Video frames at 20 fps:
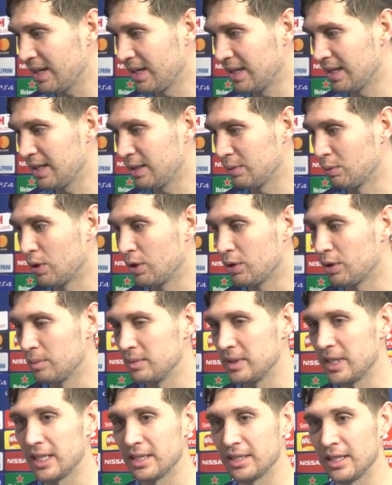Uh, woke up
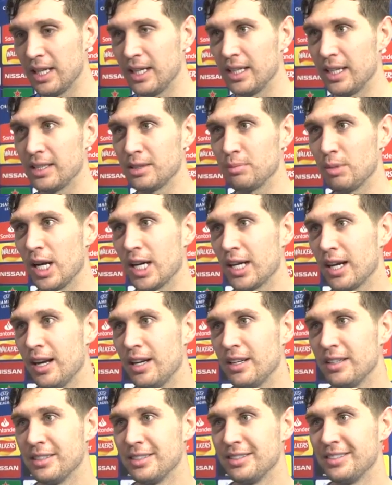the next day, nice black
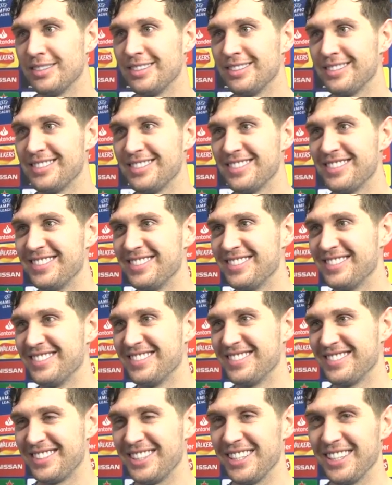eye. Well
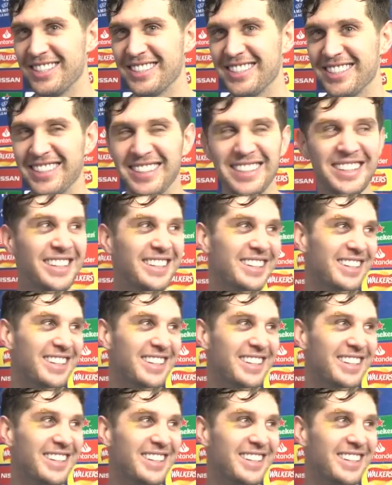played, John. Cheers. Thanks a lot.